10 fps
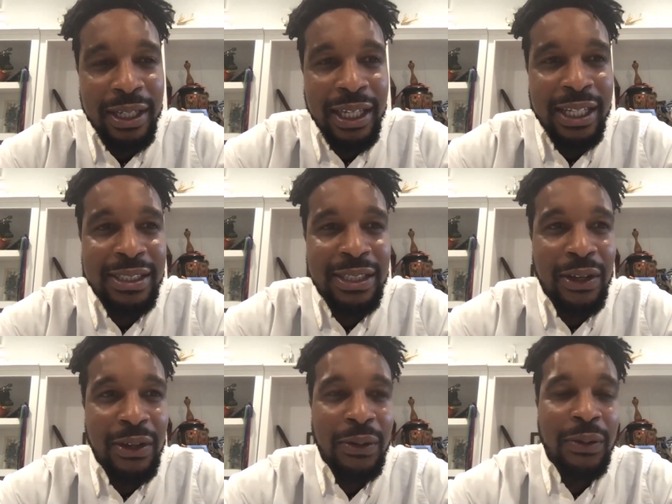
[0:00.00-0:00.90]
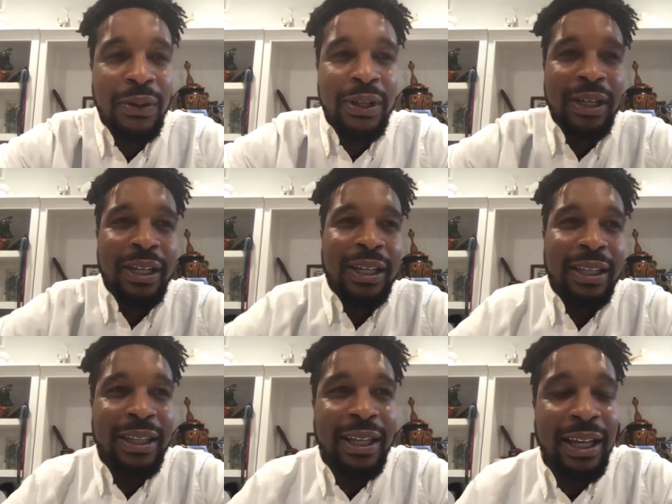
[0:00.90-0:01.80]
and so
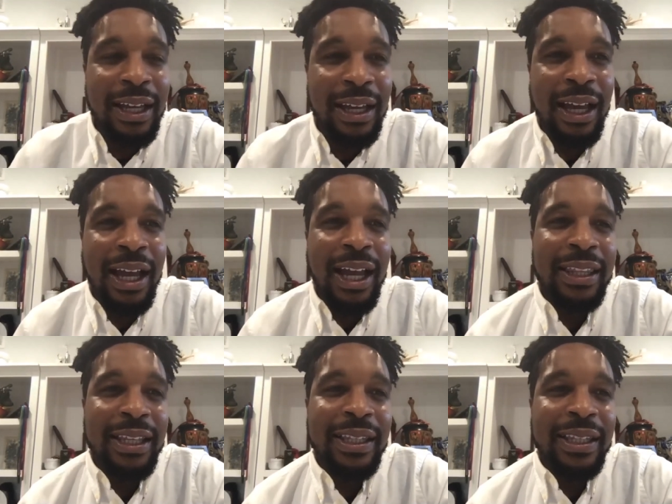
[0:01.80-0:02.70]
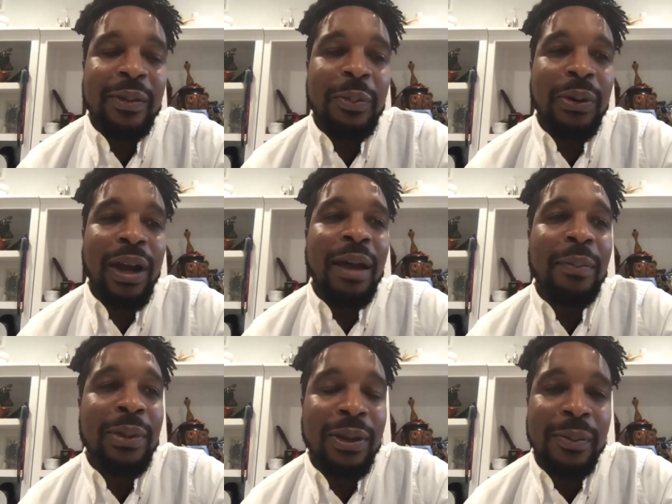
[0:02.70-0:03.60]
the I think that the
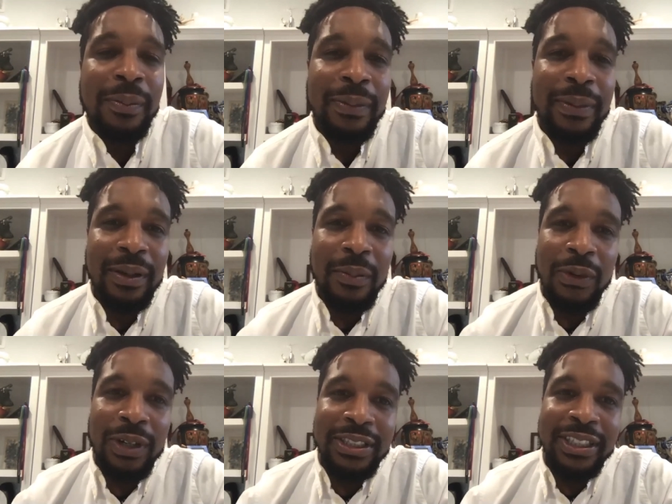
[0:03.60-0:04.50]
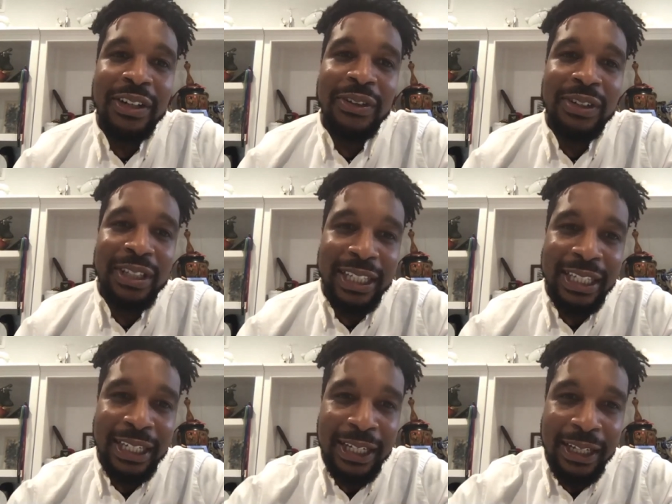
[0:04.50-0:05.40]
problem more generally,